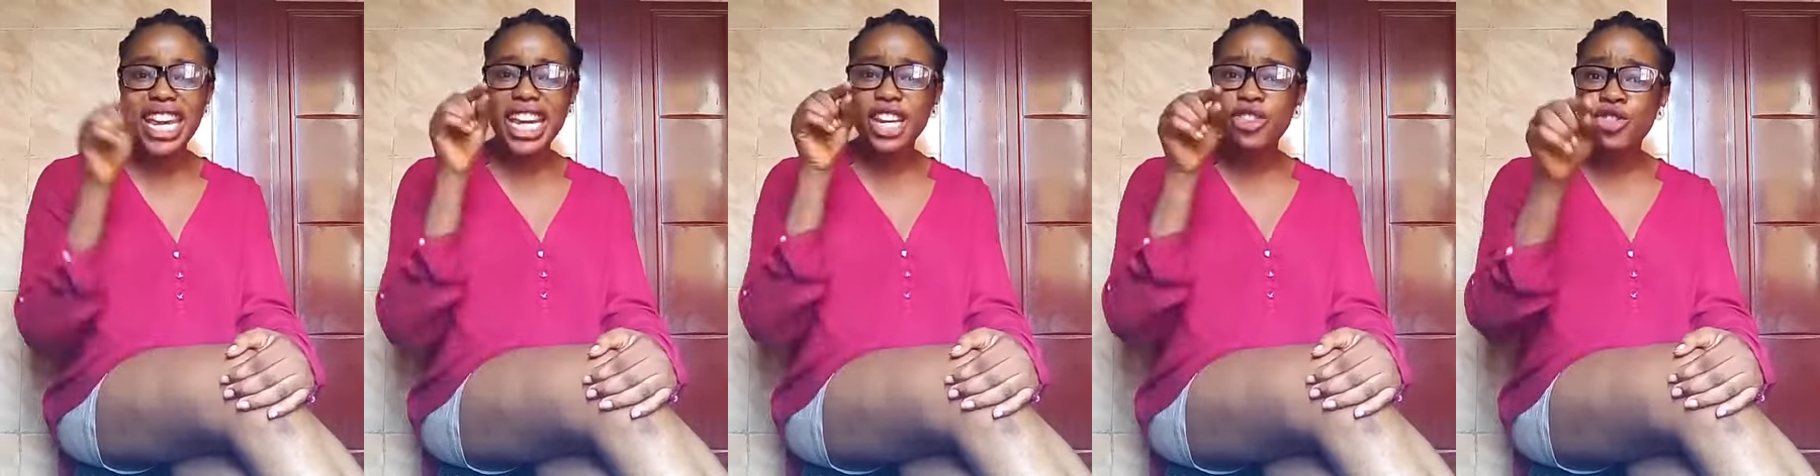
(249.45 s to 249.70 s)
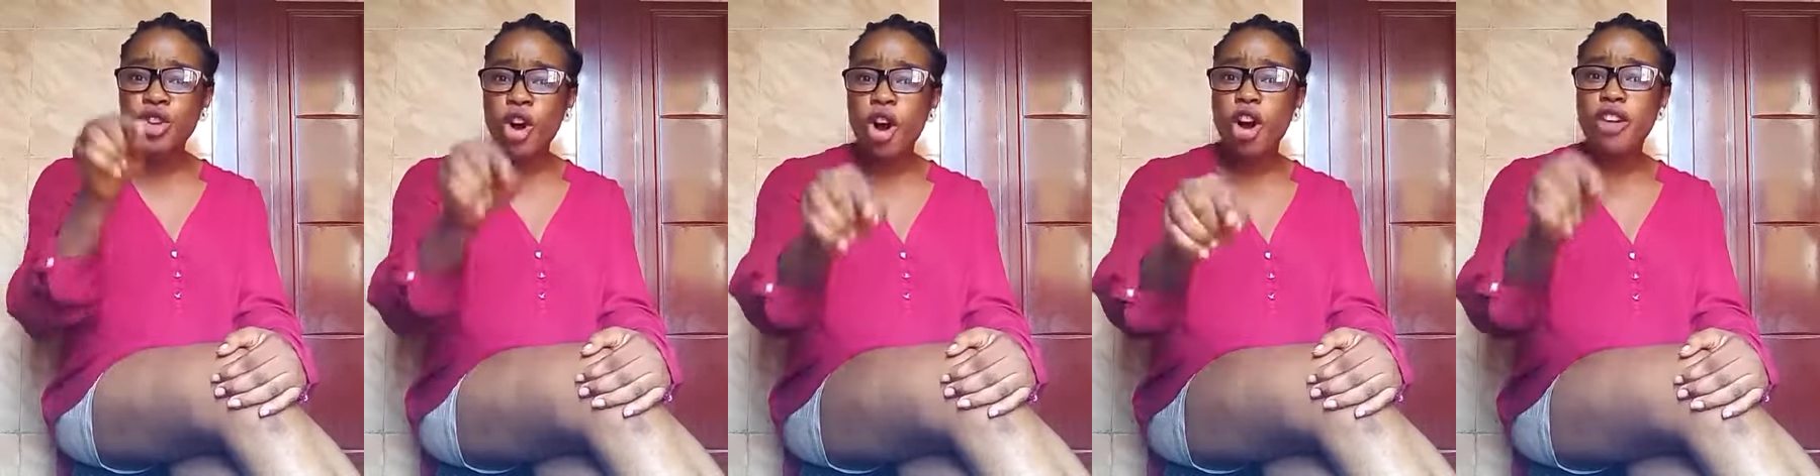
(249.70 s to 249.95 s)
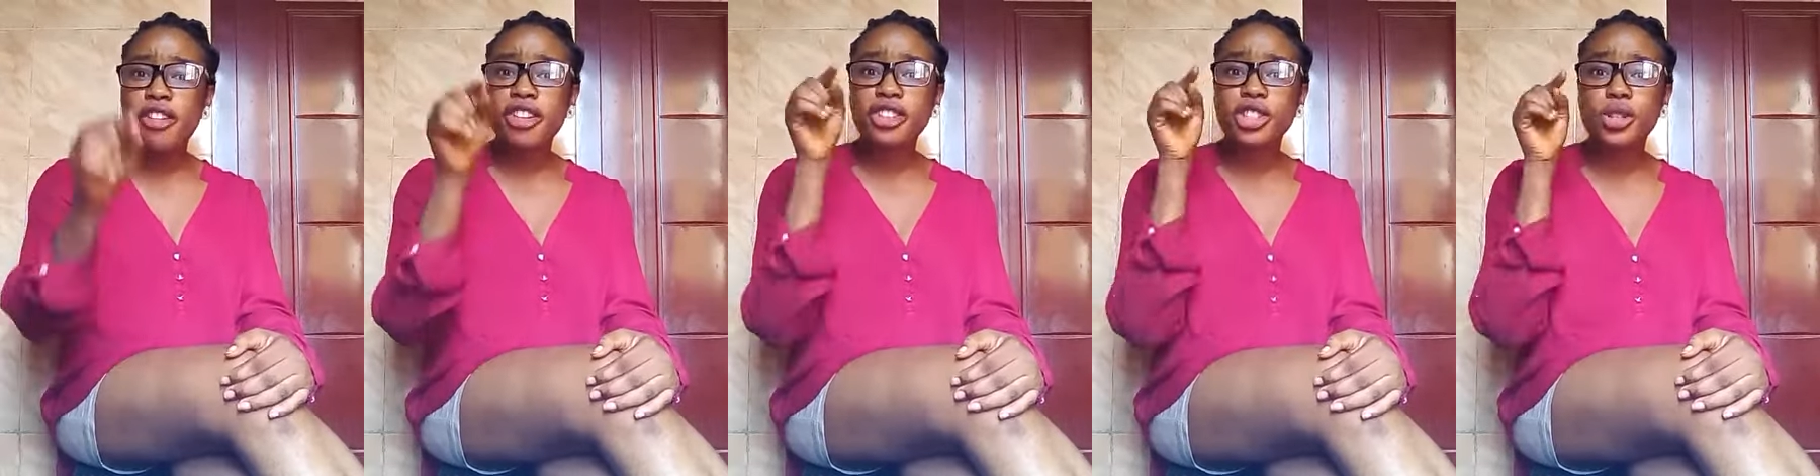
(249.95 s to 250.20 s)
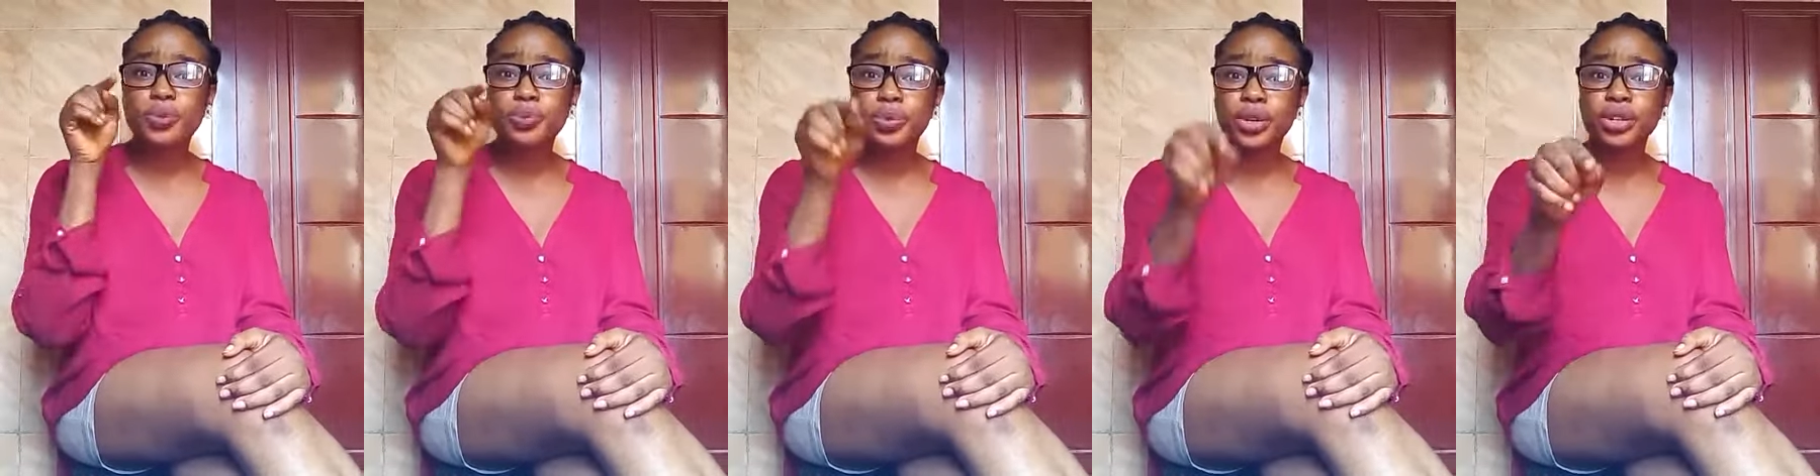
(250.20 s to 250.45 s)
in
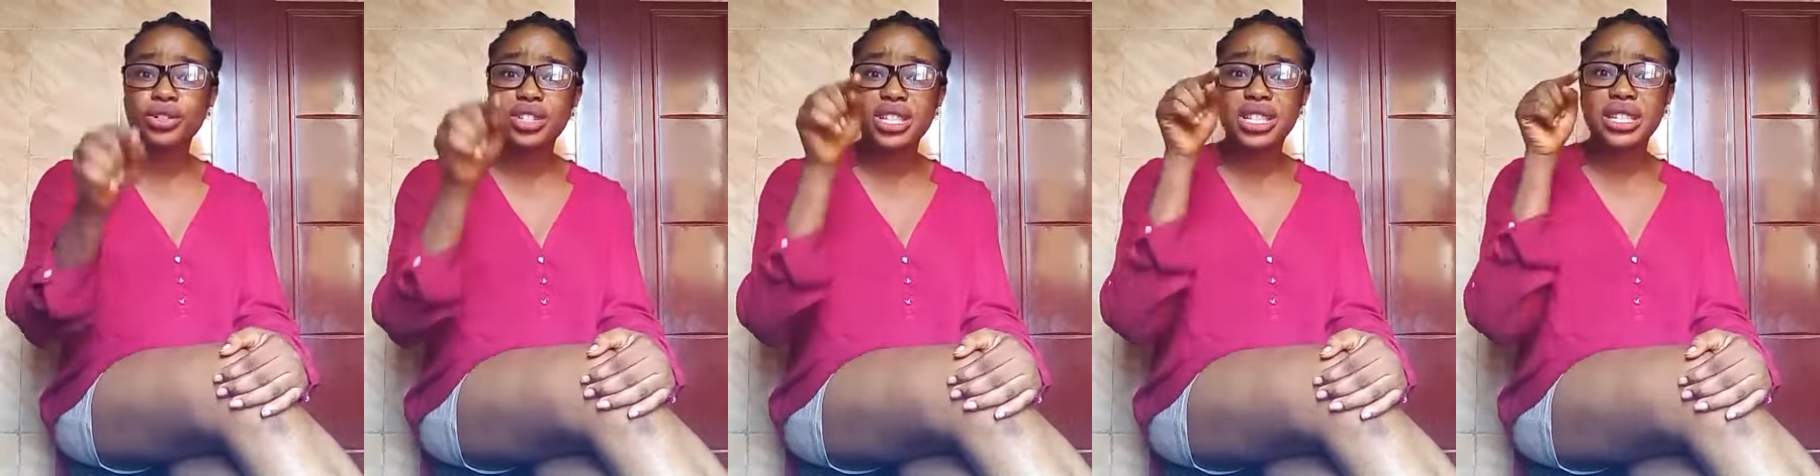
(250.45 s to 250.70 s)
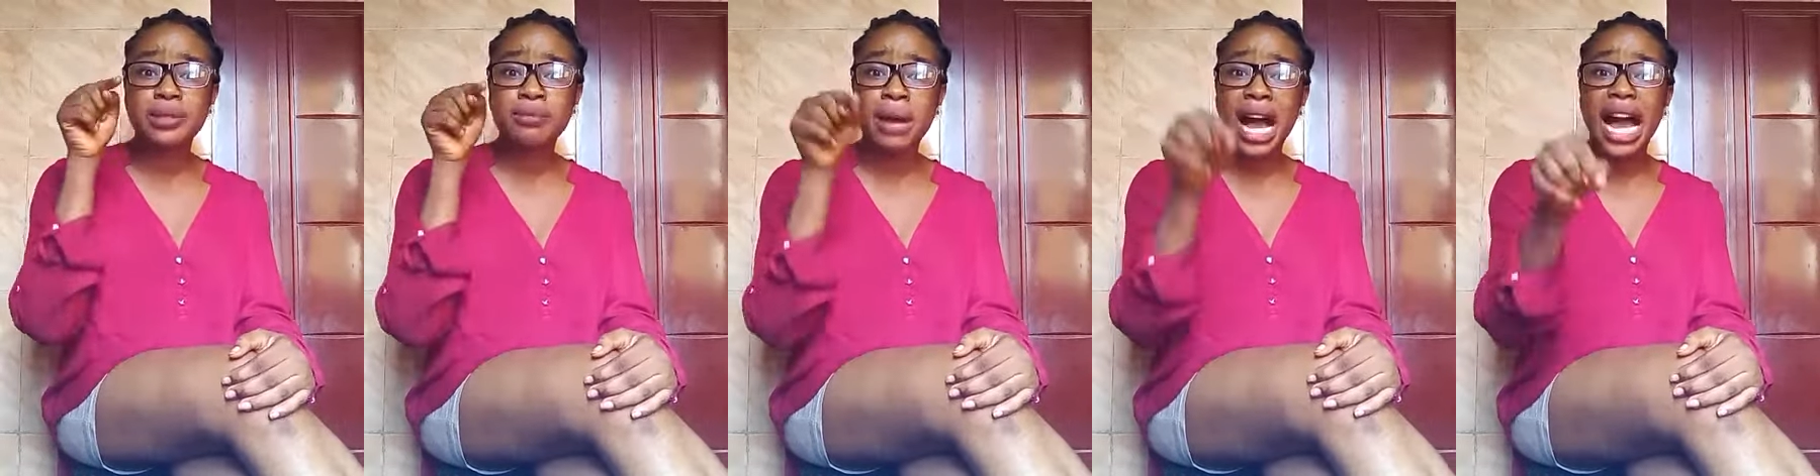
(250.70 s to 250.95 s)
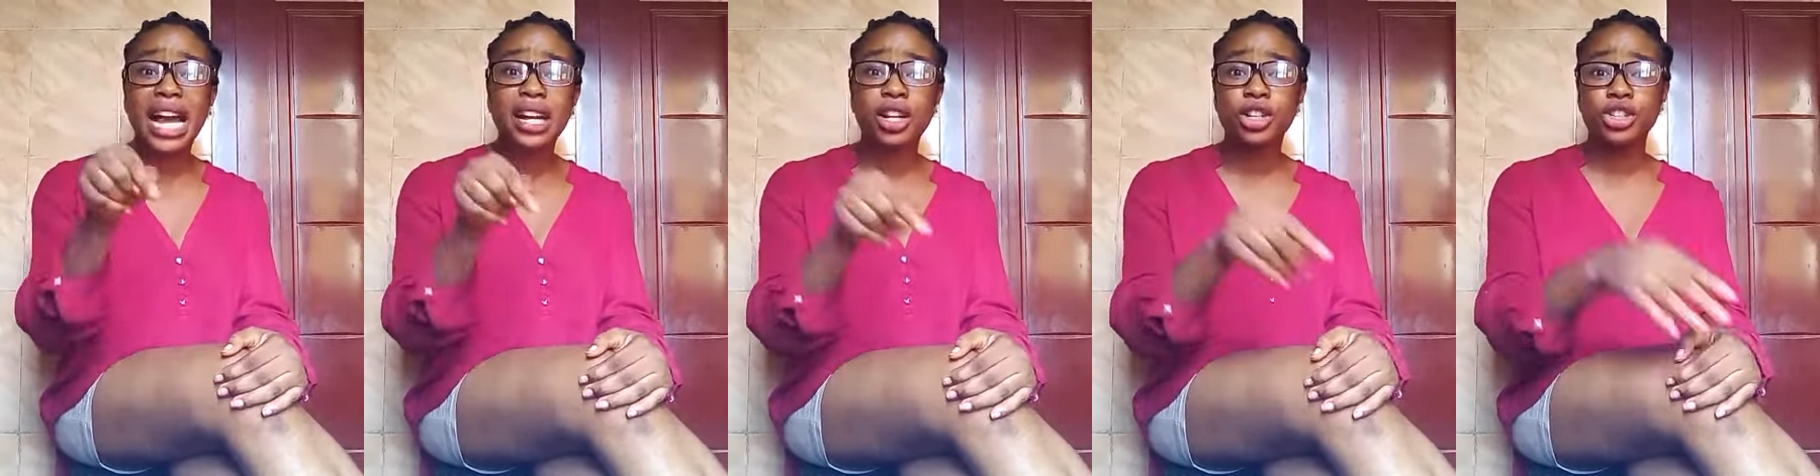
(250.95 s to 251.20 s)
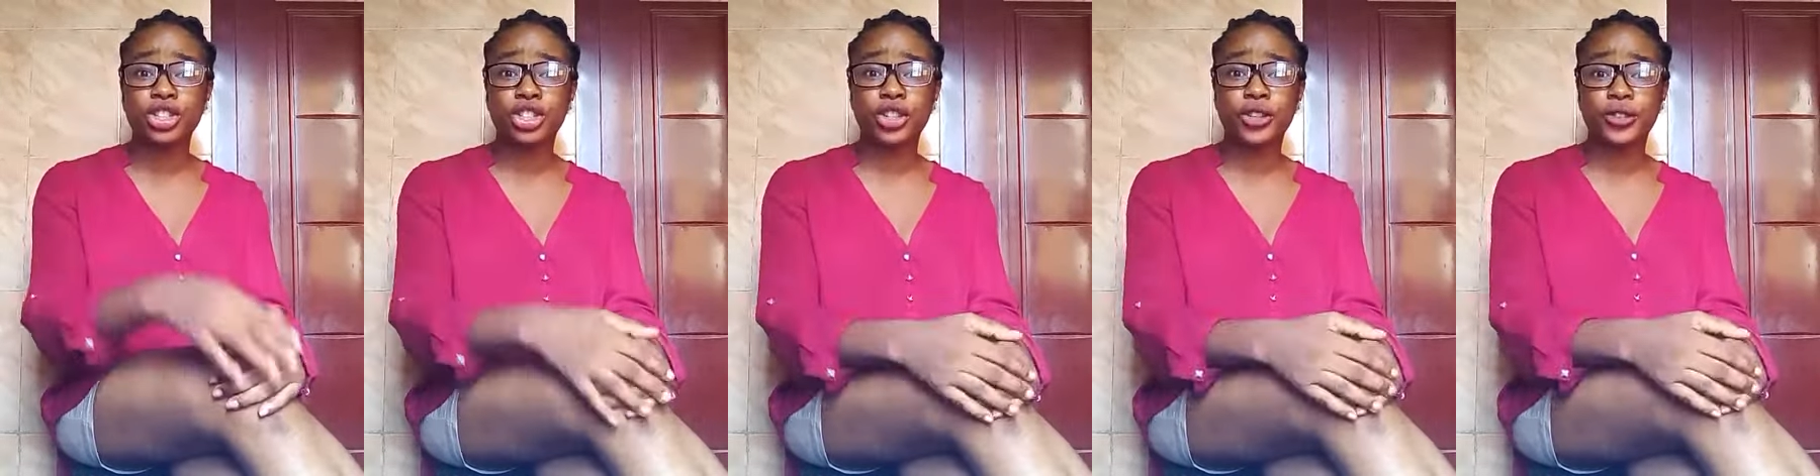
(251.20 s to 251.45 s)
order to put
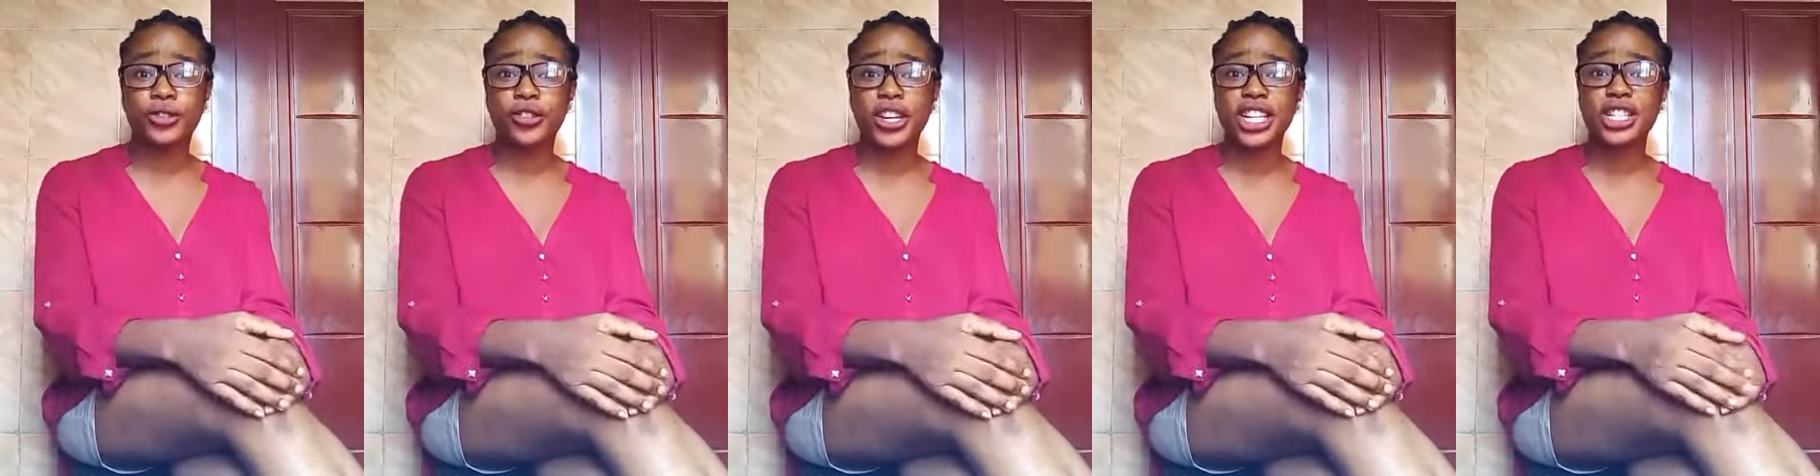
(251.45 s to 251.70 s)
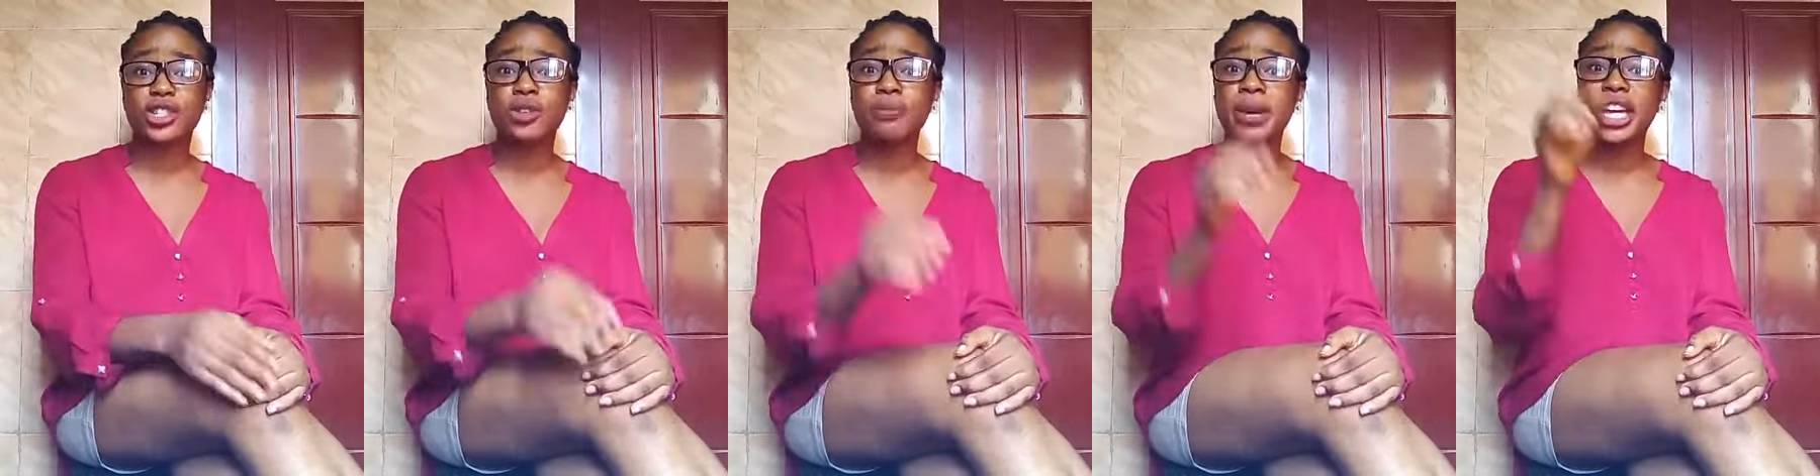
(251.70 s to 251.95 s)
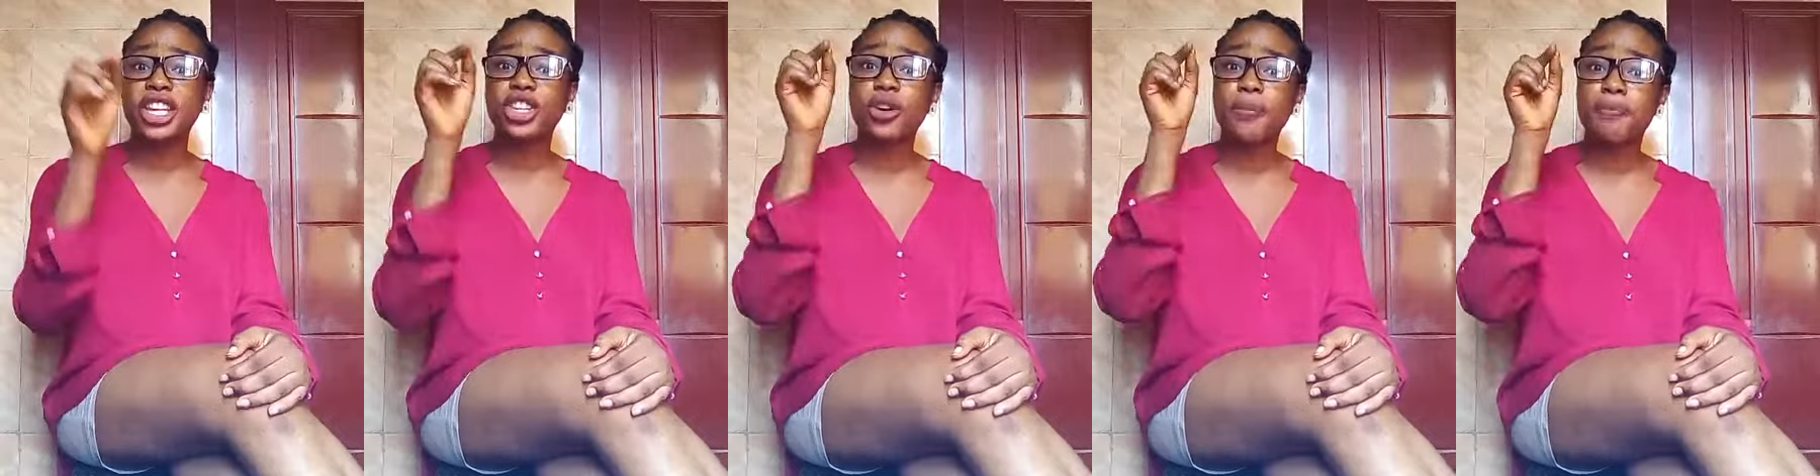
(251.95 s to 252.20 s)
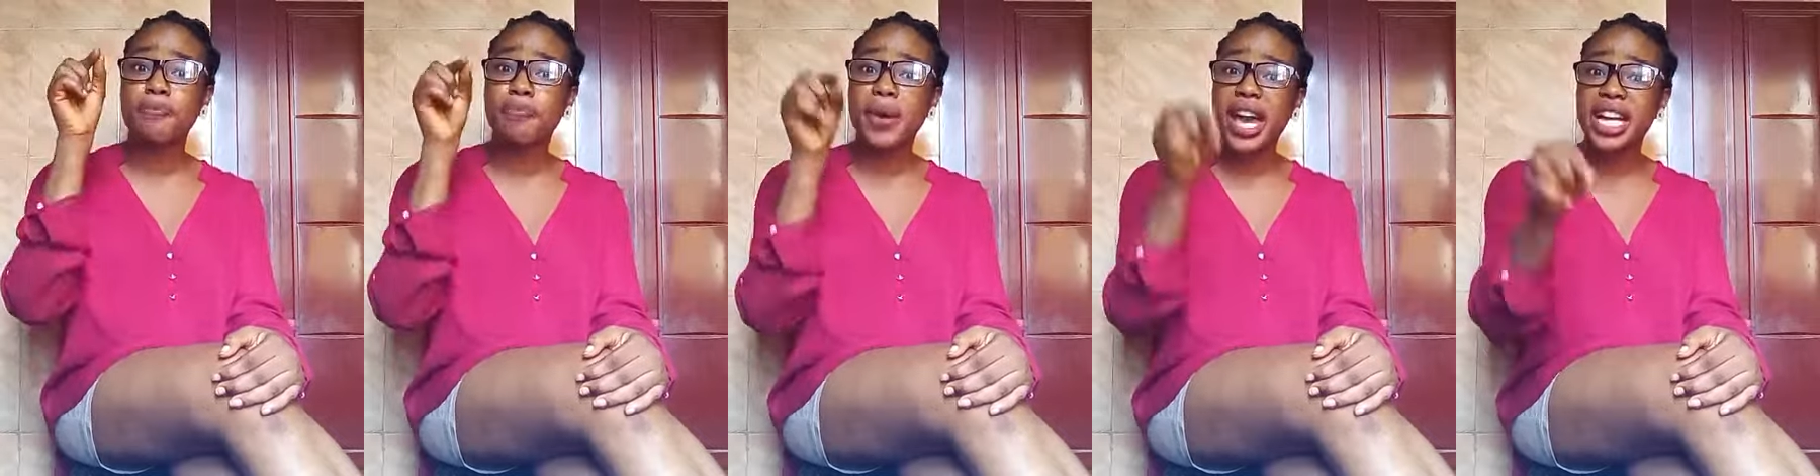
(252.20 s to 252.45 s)
smile on your face to make you